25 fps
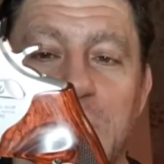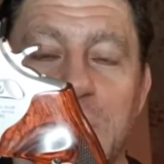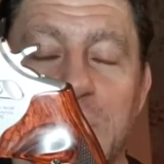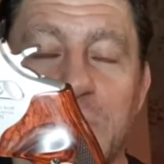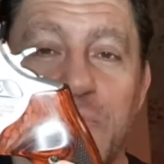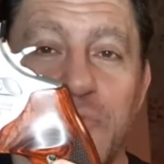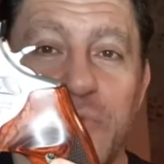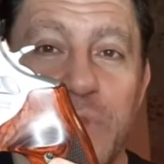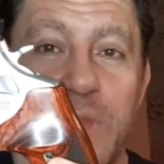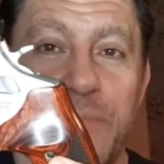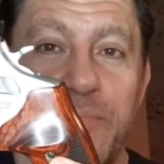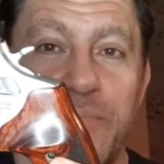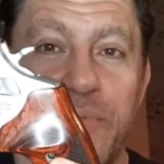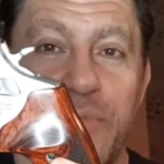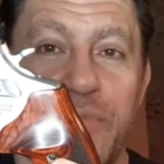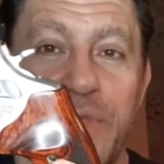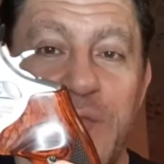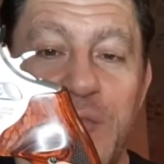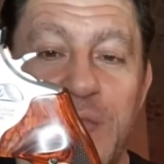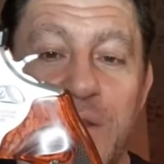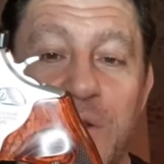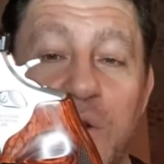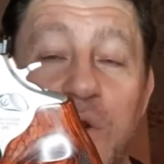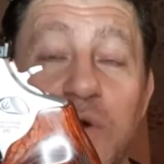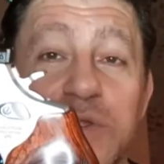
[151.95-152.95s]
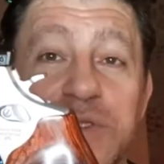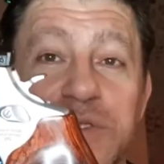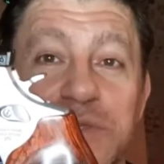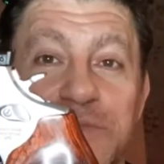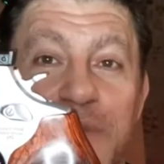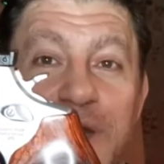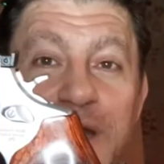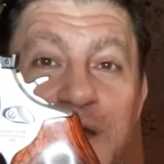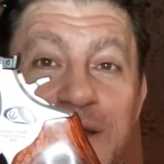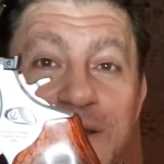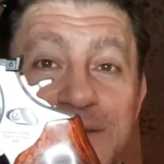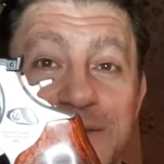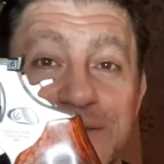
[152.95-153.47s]
grip that
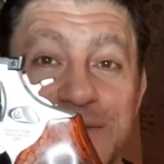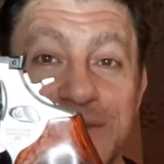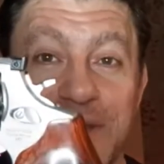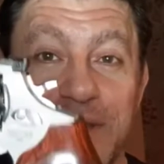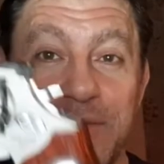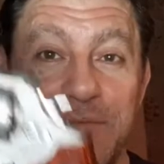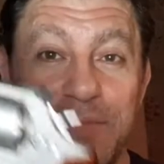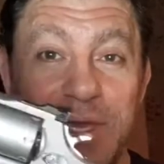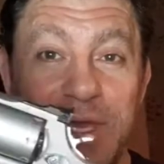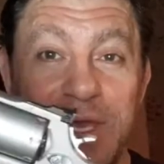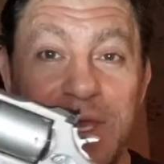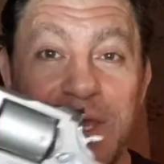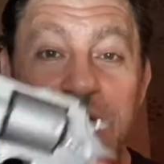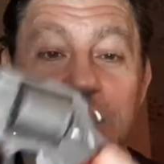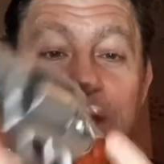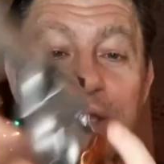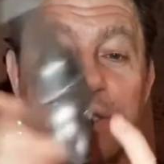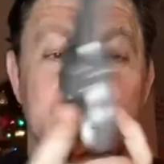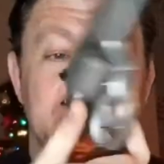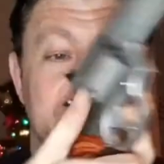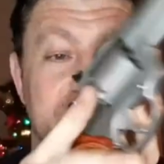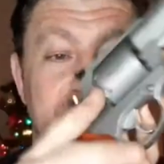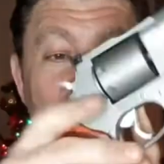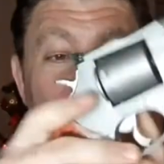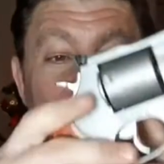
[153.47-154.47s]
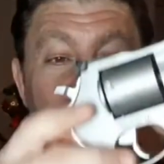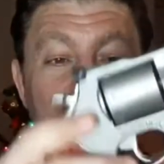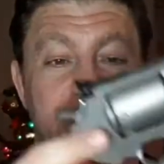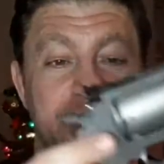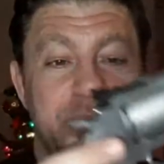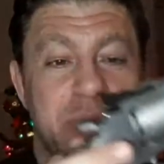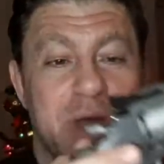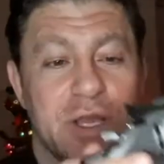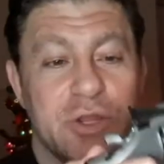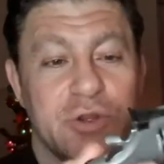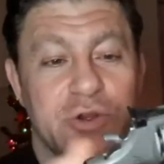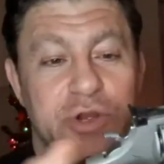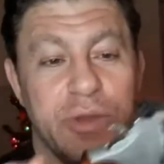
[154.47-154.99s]
Ultimate sent me. So the
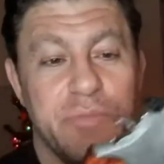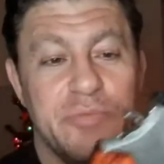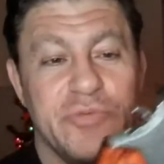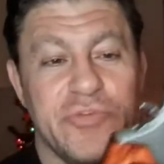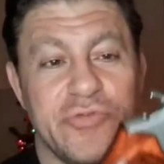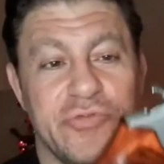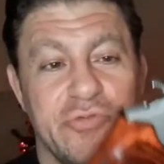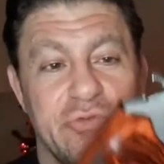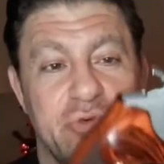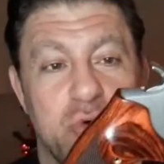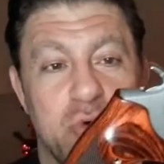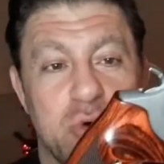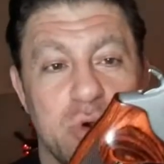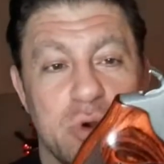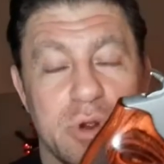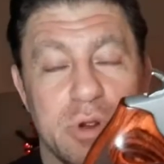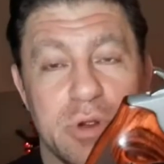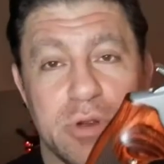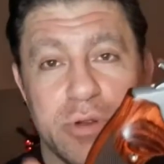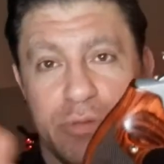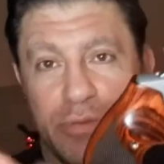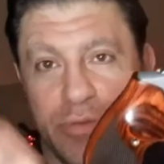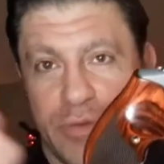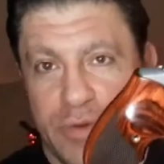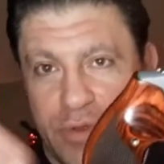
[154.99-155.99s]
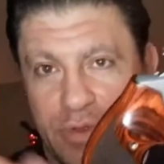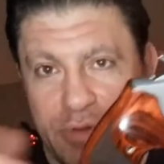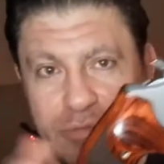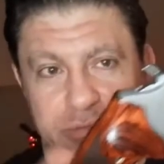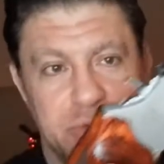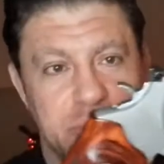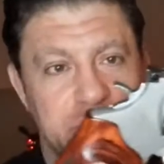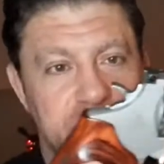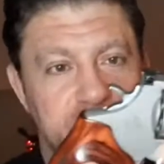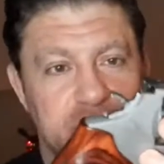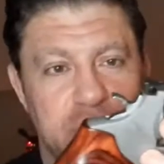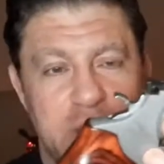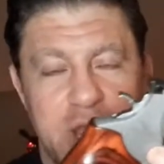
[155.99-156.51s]
Ultimate grips for
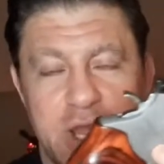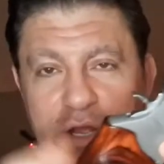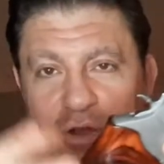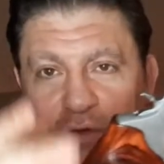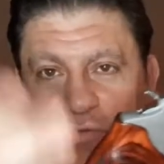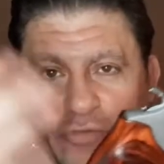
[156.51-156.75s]
the tracker